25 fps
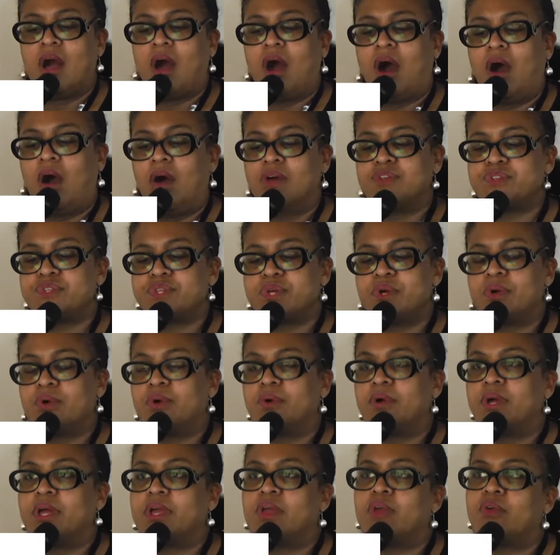
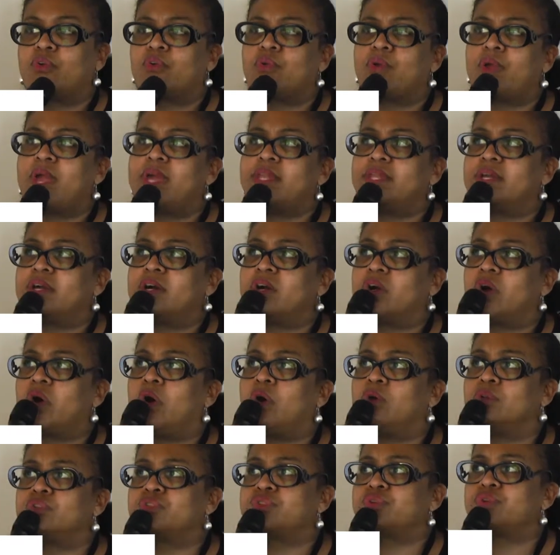Also, creating a
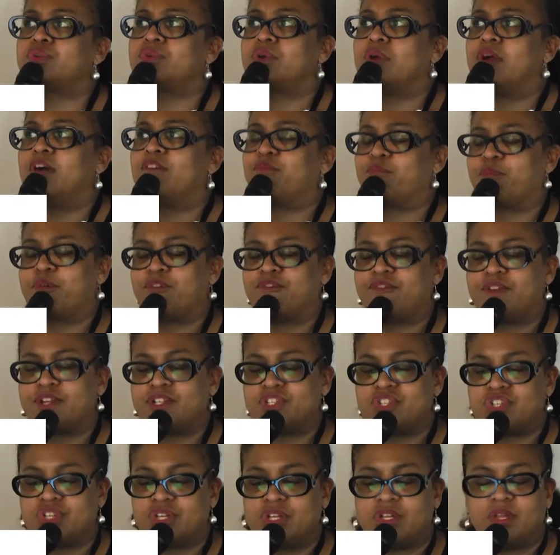culture of
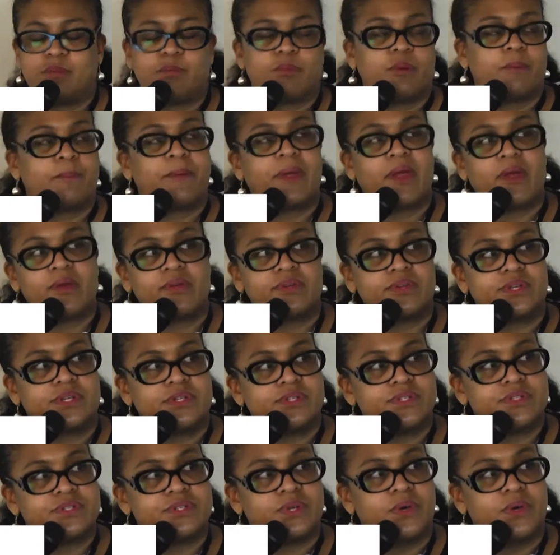prevention and preparedness.